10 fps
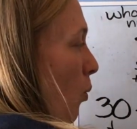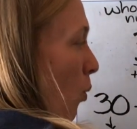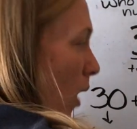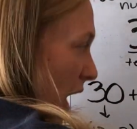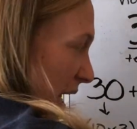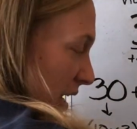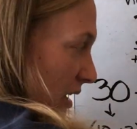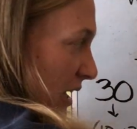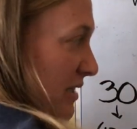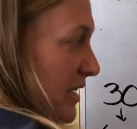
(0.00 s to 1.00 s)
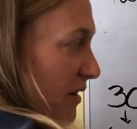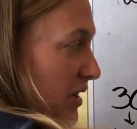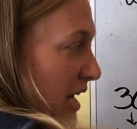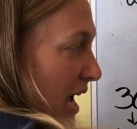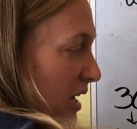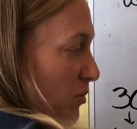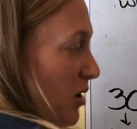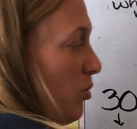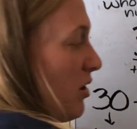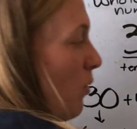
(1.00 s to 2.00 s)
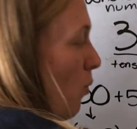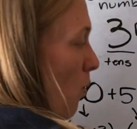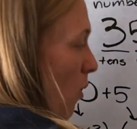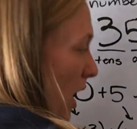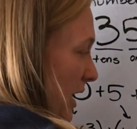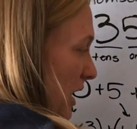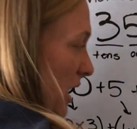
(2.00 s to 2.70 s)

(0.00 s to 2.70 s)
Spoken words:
1, instead of a 9, I'm going to put a 1